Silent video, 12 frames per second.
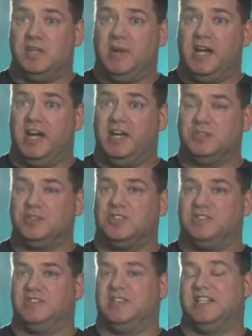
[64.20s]
see my
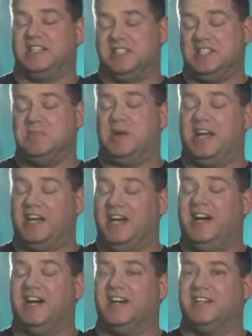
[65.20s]
house. I can see my
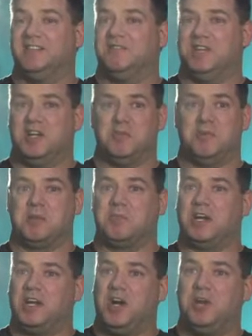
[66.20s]
car. If I don't make
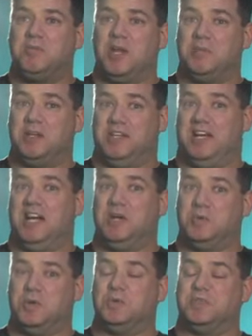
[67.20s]
my car payment, I
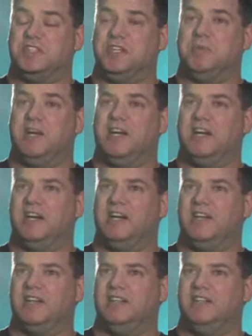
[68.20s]
won't see my
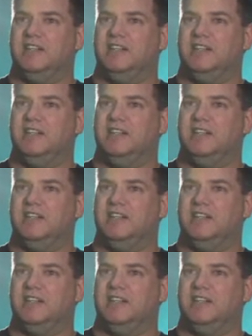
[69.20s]
car.